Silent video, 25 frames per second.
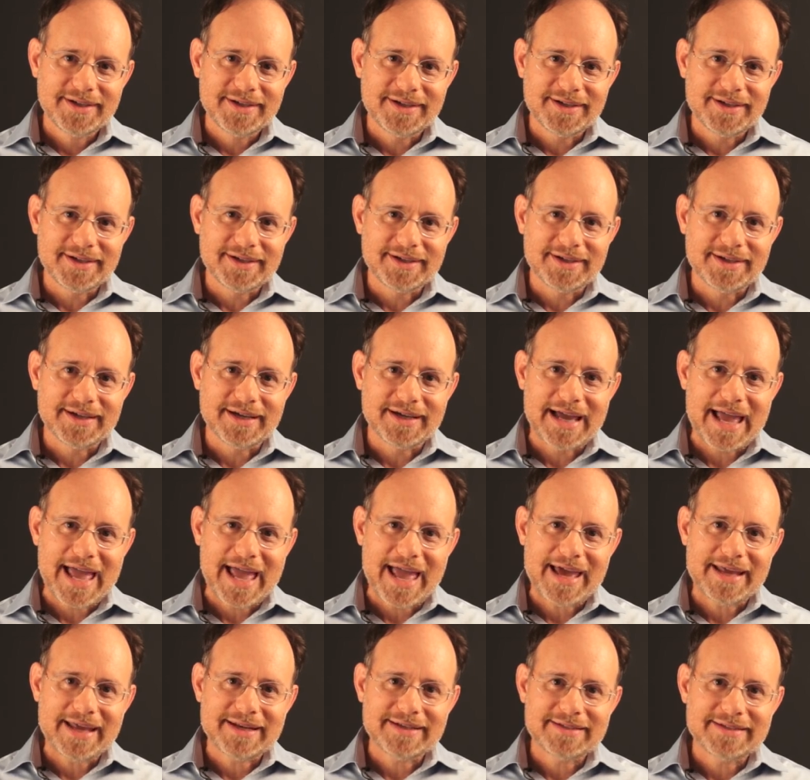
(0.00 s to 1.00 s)

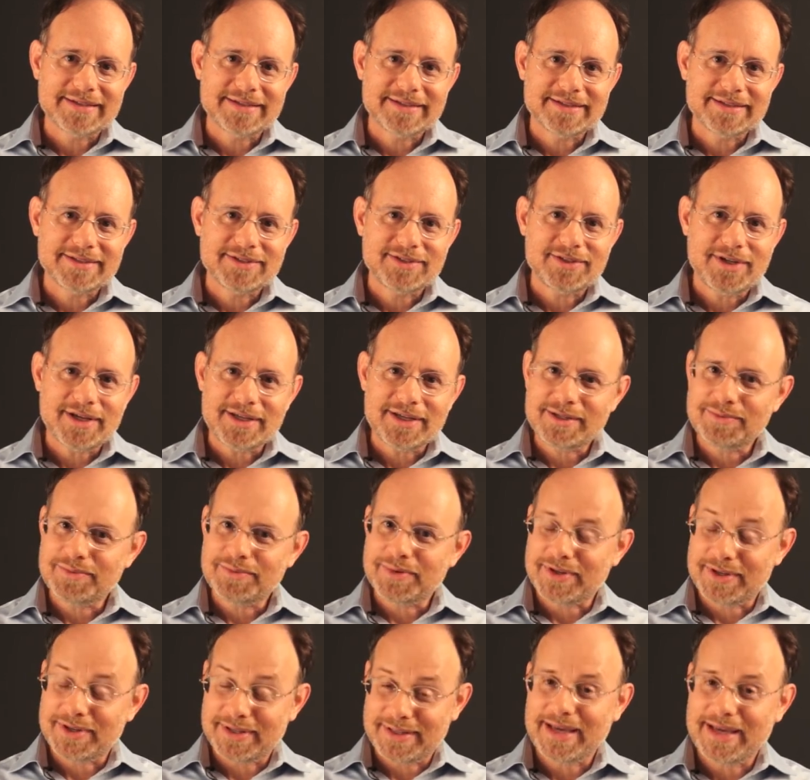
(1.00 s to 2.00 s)
And
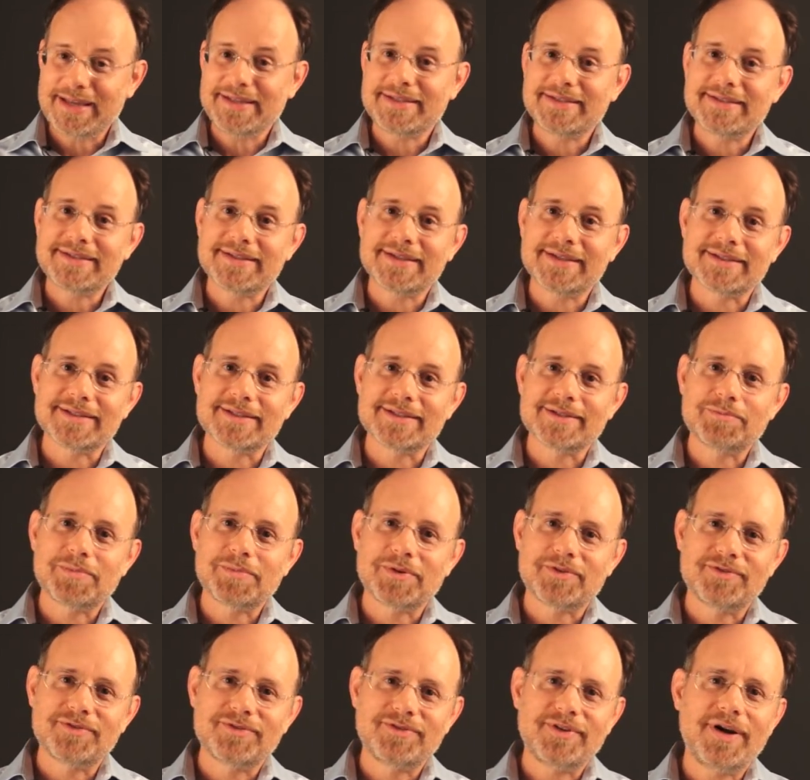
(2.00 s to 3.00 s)
Shakespeare, in that sense,
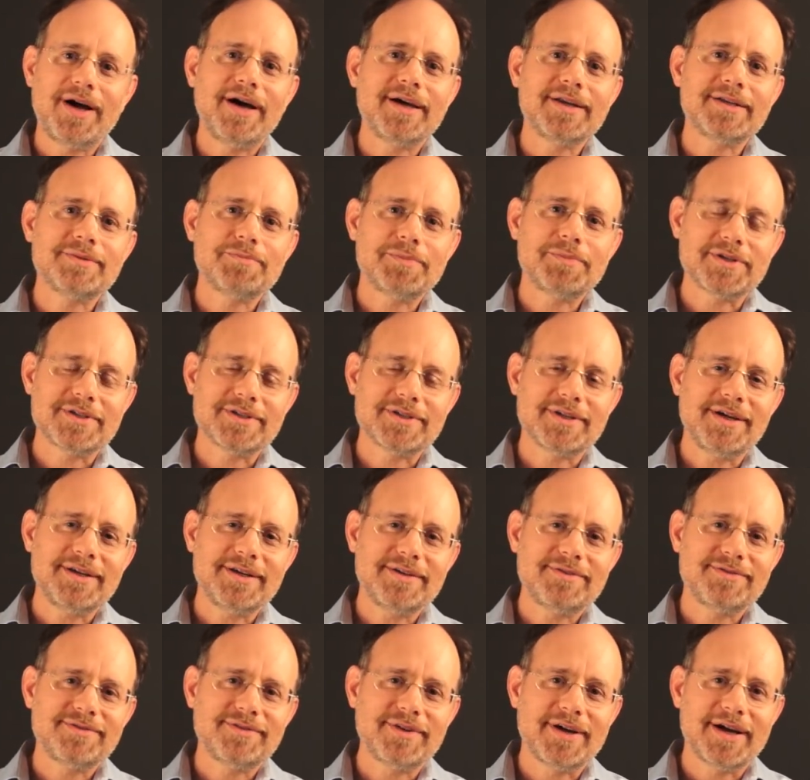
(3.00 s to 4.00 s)

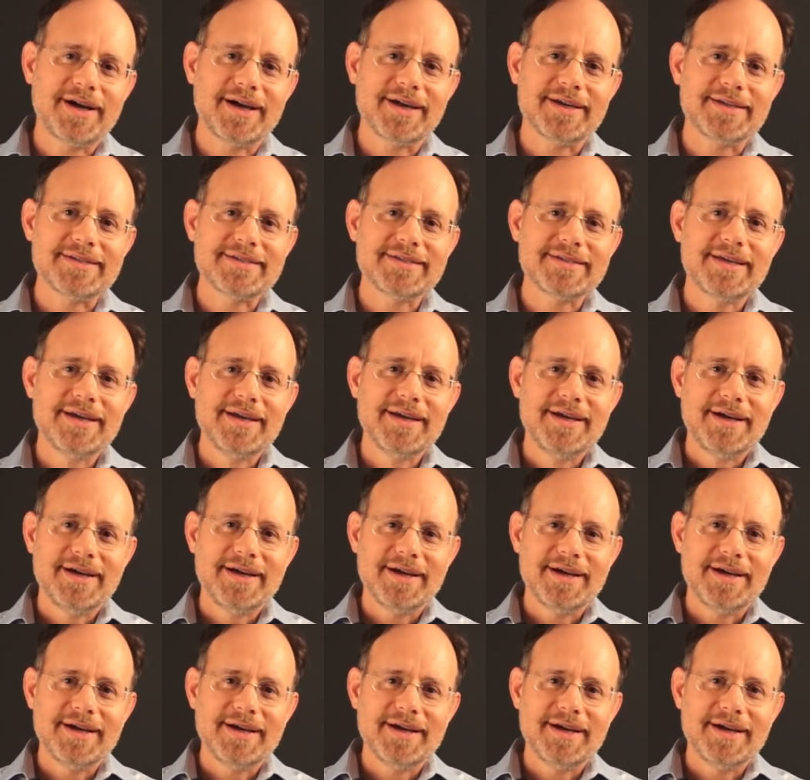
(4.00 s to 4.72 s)
personifies